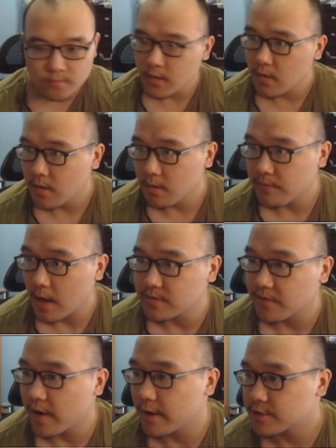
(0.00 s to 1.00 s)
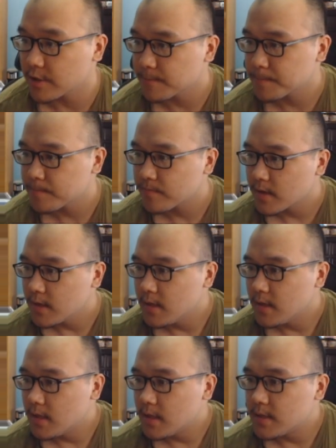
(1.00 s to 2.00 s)
Oh, that was a fire truck.
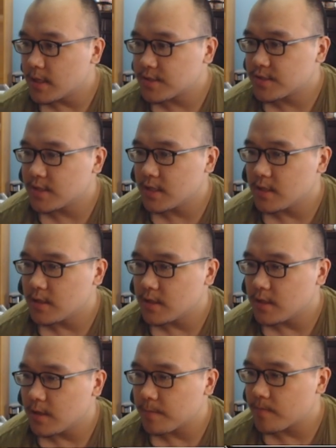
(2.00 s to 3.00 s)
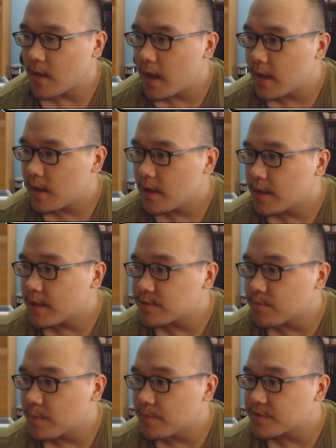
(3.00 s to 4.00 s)
Let's see, and this
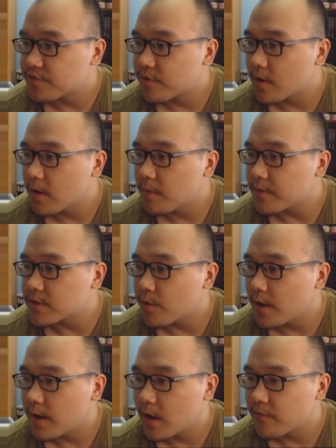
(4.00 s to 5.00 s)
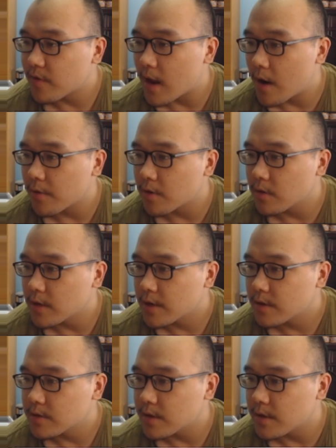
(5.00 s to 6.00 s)
one was from the 29th, an hour ago
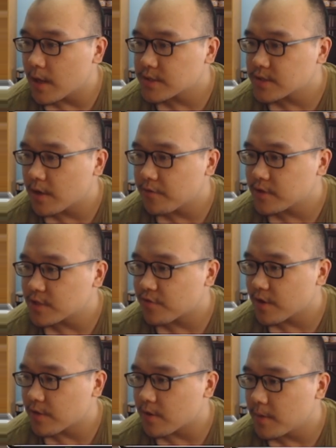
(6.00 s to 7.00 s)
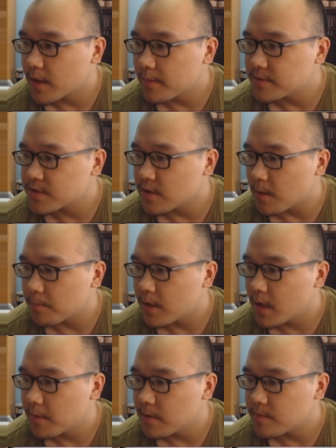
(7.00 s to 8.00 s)
later. Did Nexon just forget their minigame is still
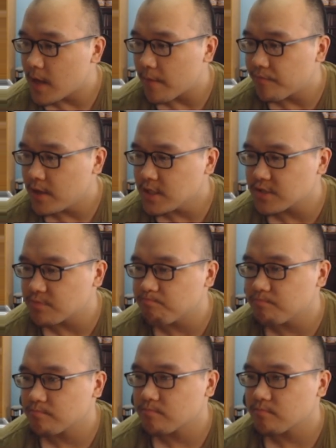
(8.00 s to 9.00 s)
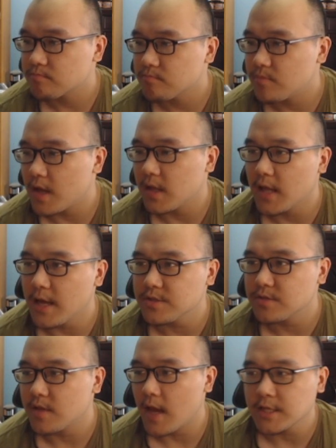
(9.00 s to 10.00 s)
unplayable? Yeah, they
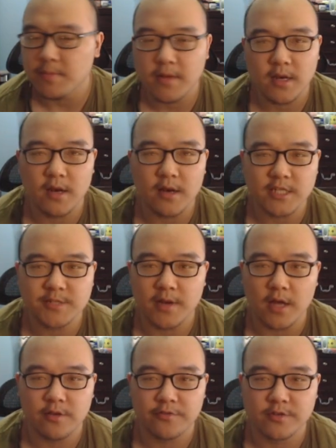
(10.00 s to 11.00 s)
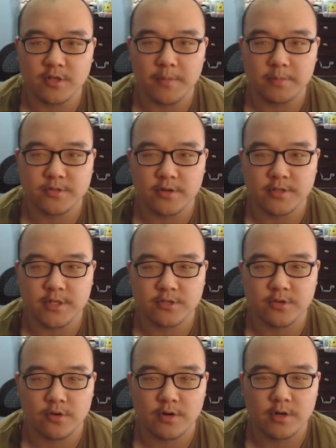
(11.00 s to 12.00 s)
actually made an announcement on the official Maplestory
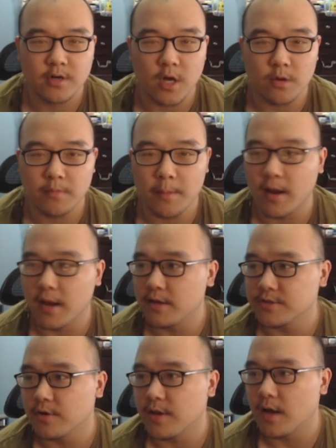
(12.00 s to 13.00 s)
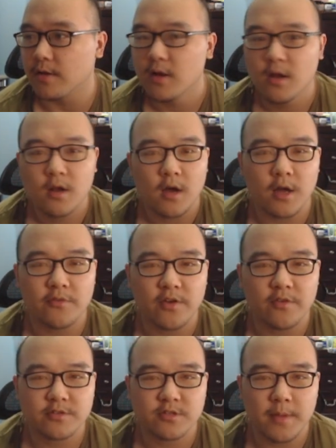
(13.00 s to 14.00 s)
Discord. Oh, my bad, I need to scroll down. On the
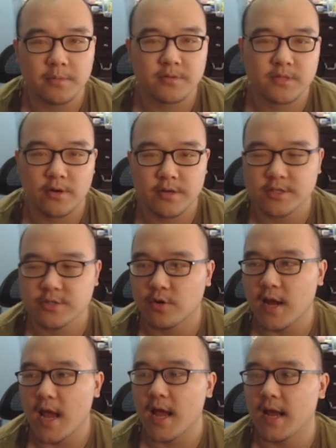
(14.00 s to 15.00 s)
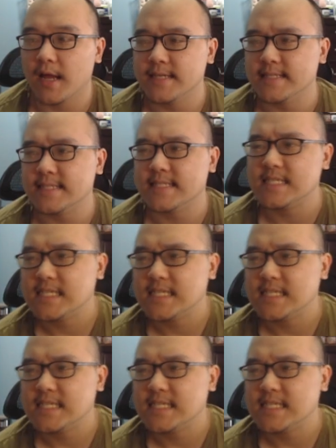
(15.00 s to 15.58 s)
official Maplestory Discord, and